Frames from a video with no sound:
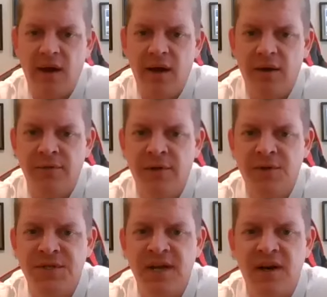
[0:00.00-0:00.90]
out of
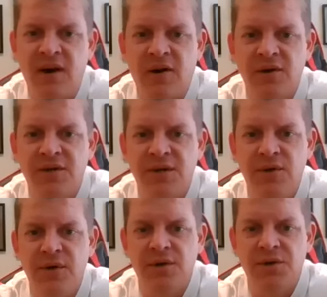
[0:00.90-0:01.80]
those 10 cards that
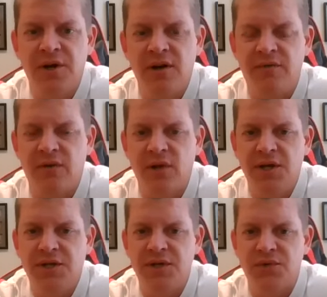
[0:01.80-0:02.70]
you illustrated for
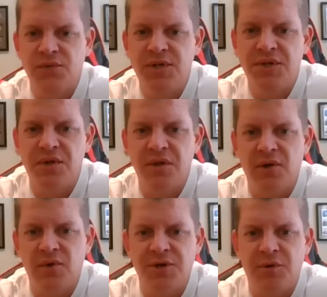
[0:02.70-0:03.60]
Legends, which do you
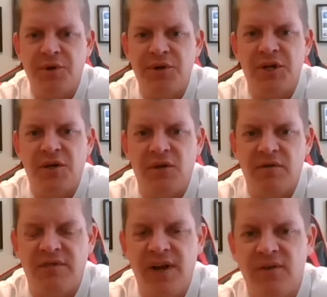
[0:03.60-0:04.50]
think was your particular
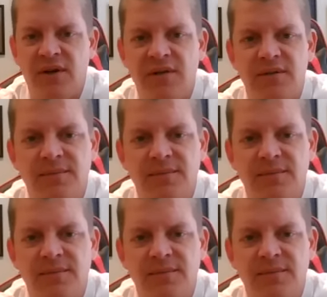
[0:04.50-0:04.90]
favorite?